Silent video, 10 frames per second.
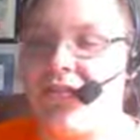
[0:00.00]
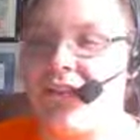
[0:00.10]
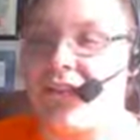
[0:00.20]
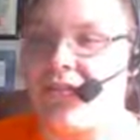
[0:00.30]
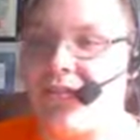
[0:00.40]

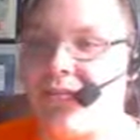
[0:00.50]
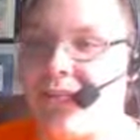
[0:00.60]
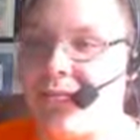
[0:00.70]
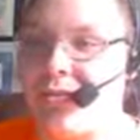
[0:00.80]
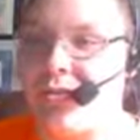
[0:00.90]
Detective
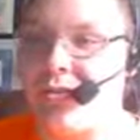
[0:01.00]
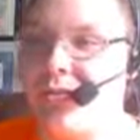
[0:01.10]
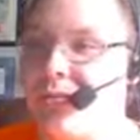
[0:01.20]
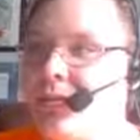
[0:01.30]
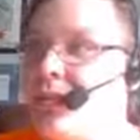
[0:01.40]
Gumshoe.
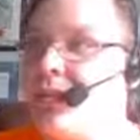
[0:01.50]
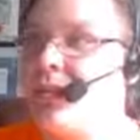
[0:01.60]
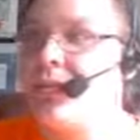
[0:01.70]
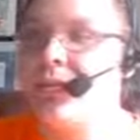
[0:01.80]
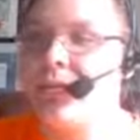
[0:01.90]

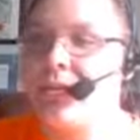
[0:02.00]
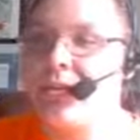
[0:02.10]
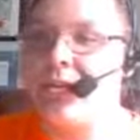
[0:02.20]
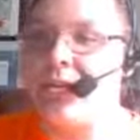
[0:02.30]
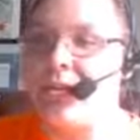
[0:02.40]

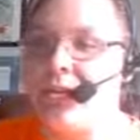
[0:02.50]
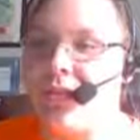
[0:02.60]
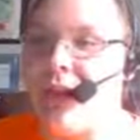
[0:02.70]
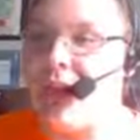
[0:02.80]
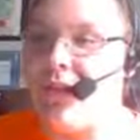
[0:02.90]
Do you
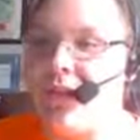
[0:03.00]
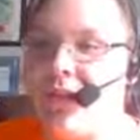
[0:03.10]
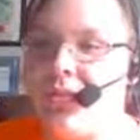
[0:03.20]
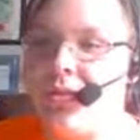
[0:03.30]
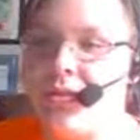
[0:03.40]
have any
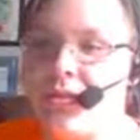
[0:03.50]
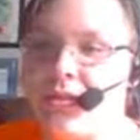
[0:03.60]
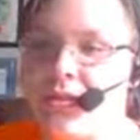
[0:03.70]
more